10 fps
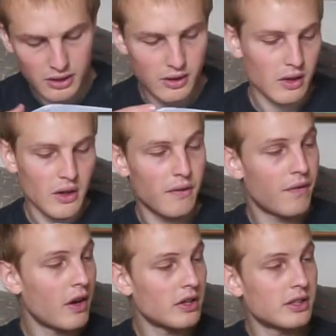
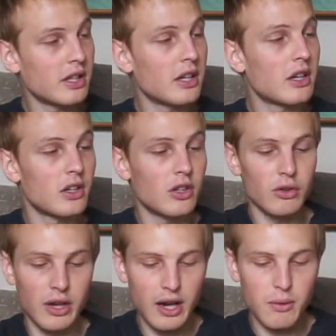First thing you
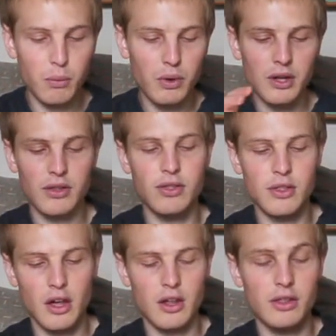get with
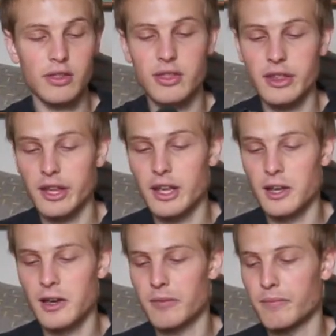
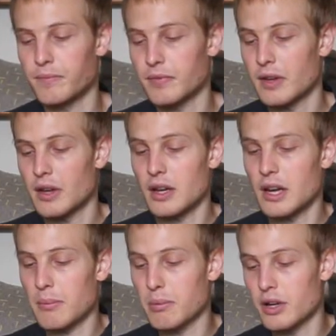the
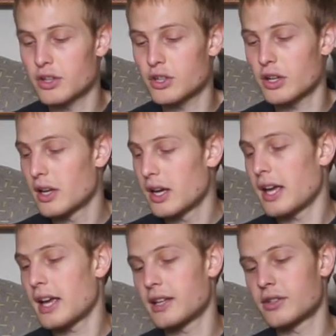collaboration
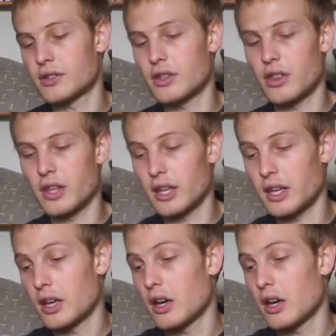is the